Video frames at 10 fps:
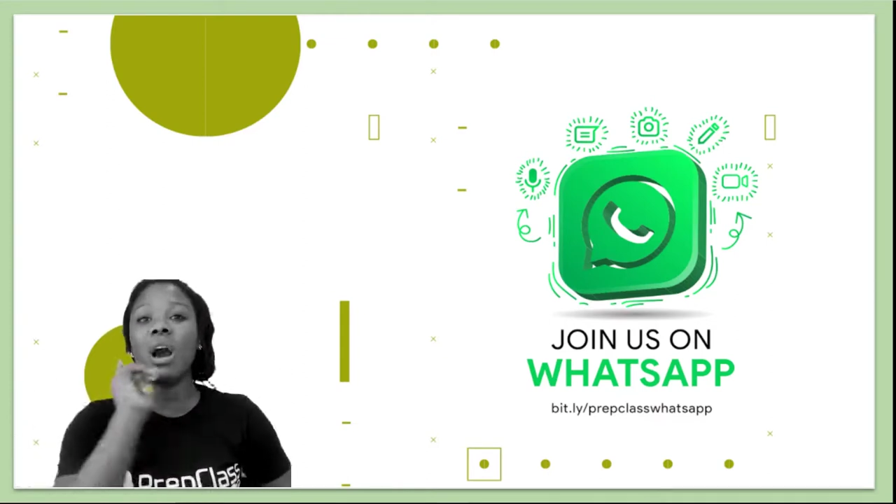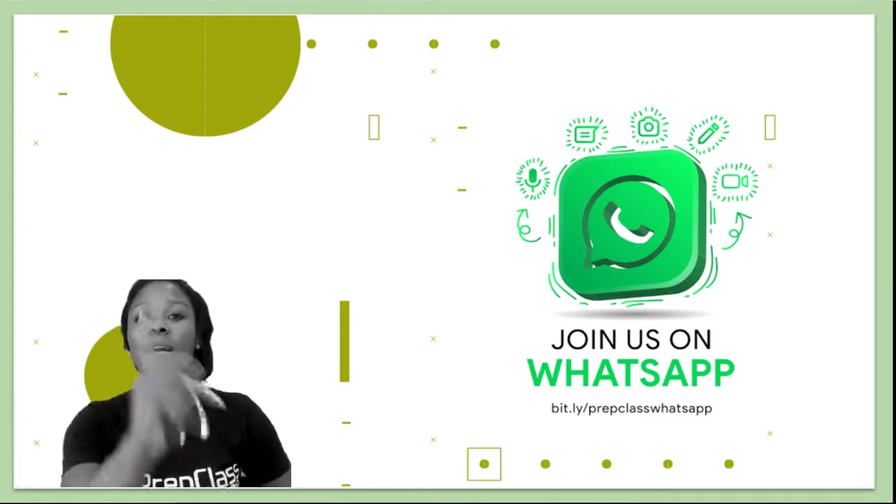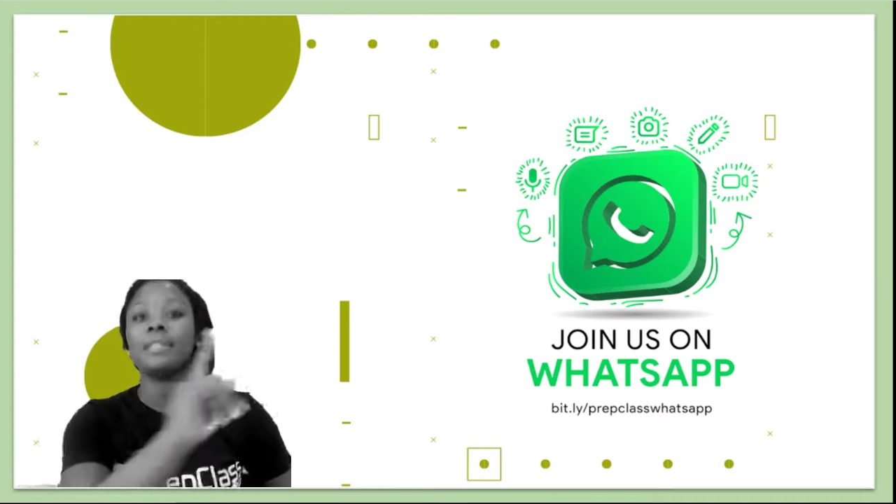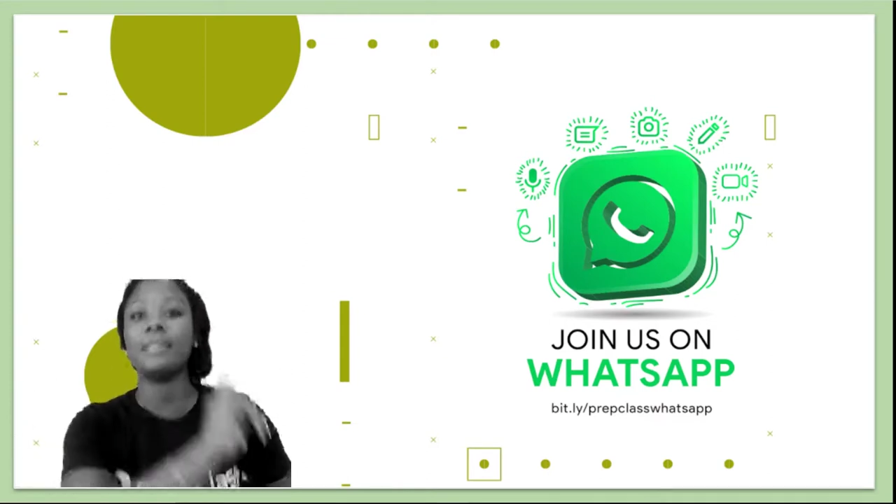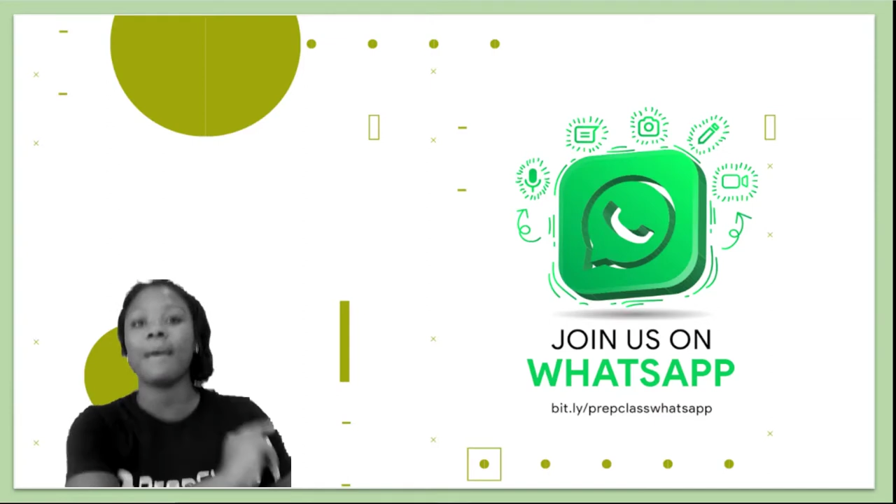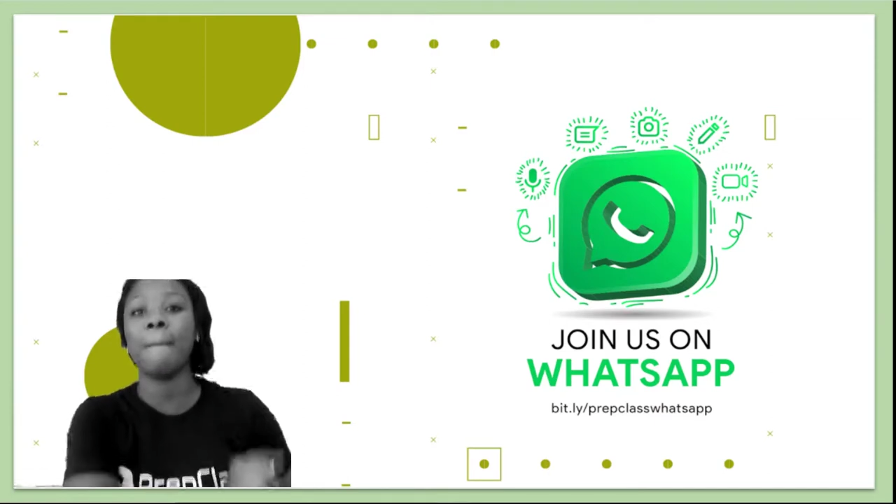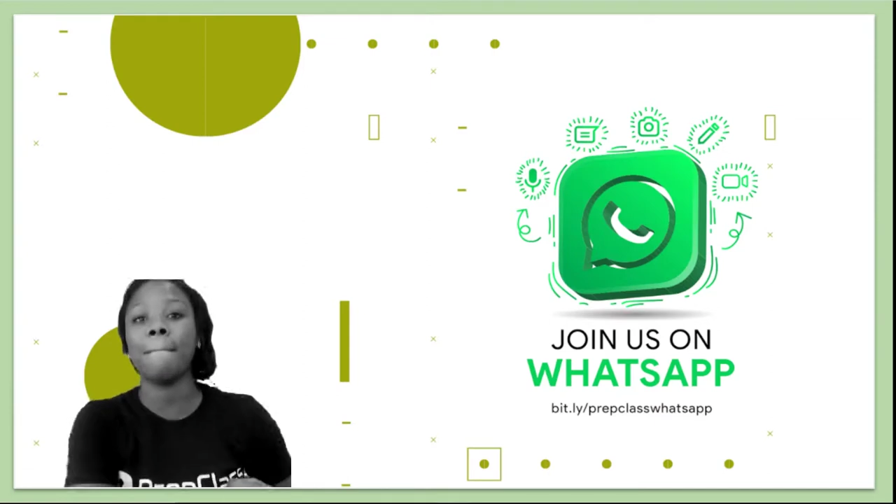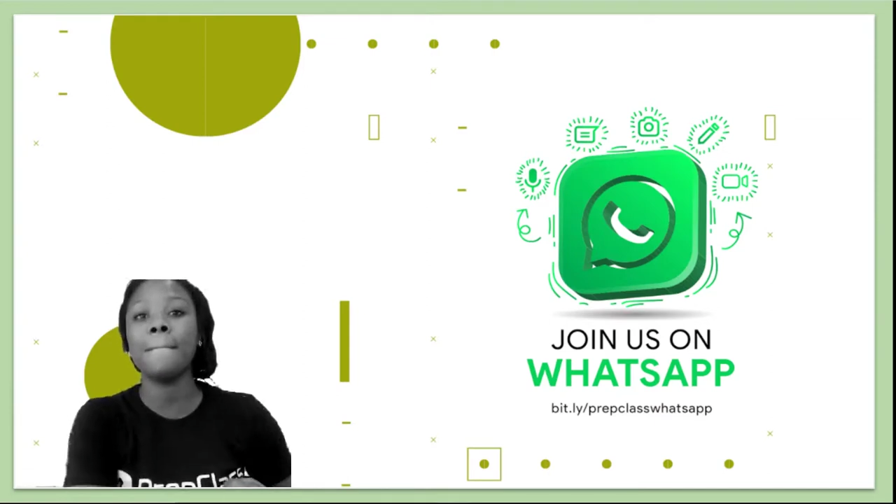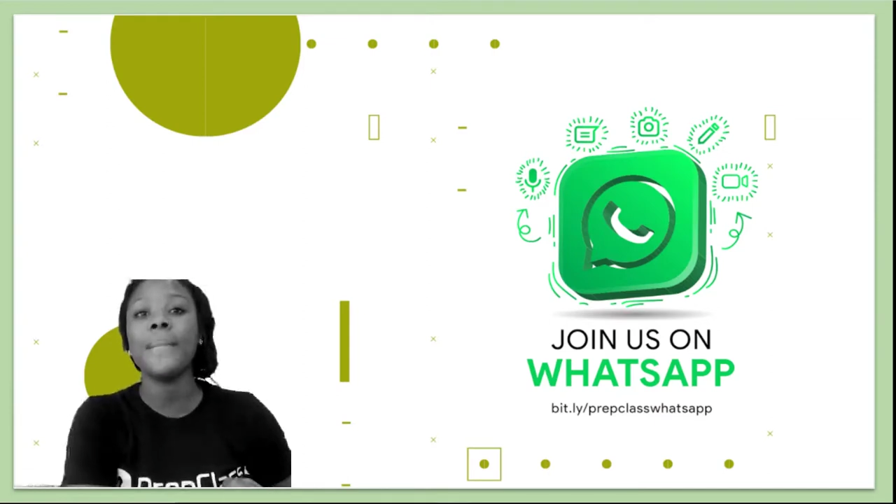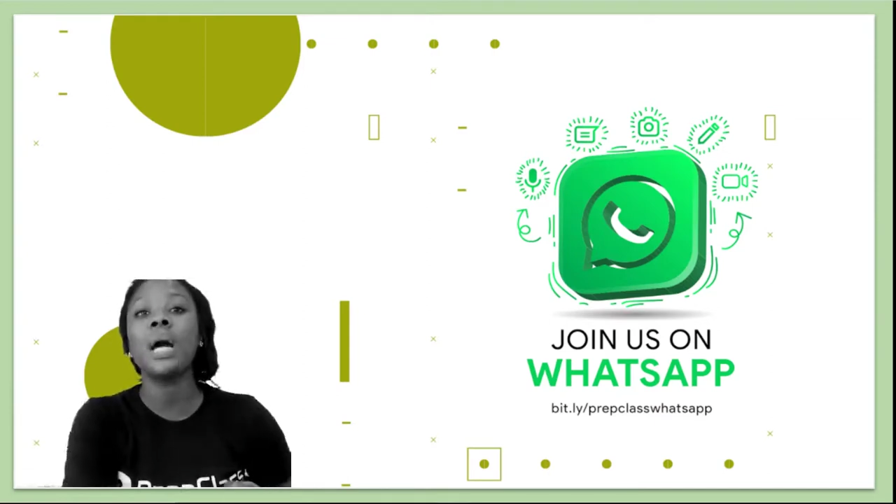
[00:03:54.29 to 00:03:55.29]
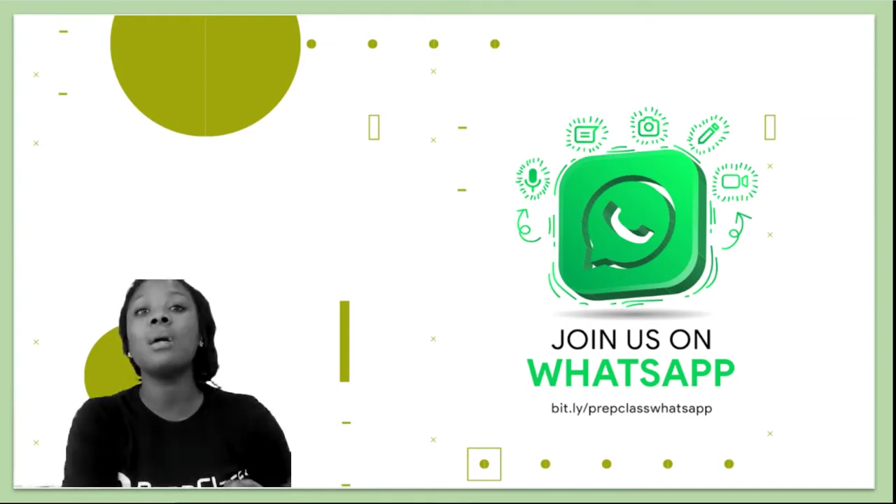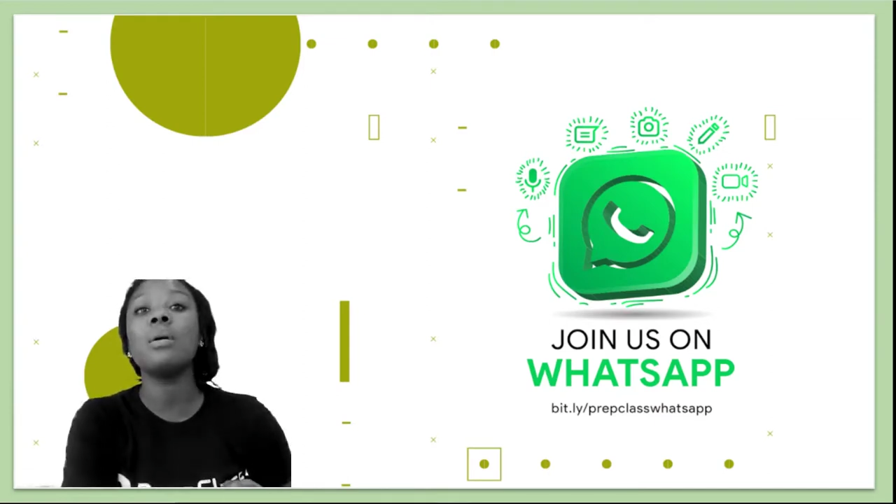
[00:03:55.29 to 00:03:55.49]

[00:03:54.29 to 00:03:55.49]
caught them